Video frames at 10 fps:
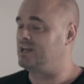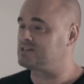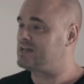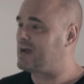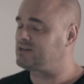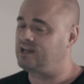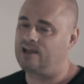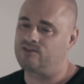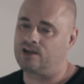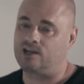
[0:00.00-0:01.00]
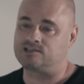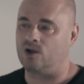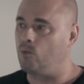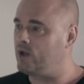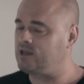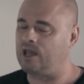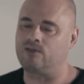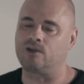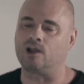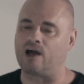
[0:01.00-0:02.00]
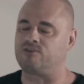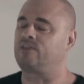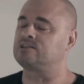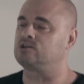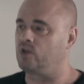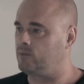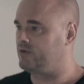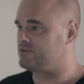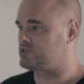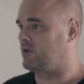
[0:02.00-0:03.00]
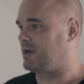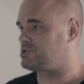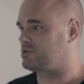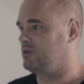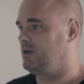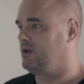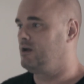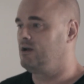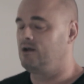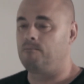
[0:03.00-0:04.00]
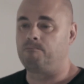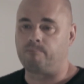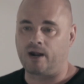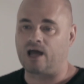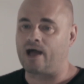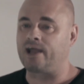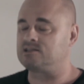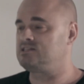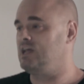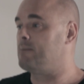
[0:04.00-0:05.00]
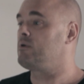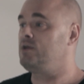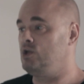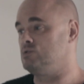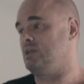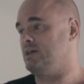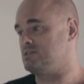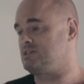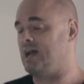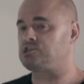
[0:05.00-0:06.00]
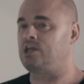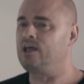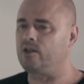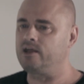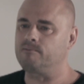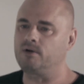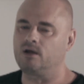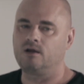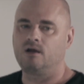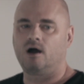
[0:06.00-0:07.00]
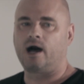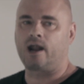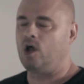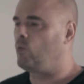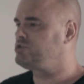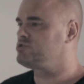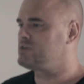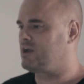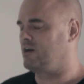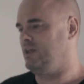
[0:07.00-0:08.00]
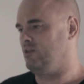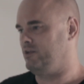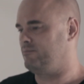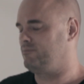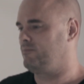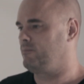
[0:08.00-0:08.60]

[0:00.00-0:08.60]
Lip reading: he an exacta candidate? Is he a win candidate? I think that's a little bit of a stretch. But I could see, I'm going to be using Hidden Stash. Helium, I don't know. What's your take on Helium?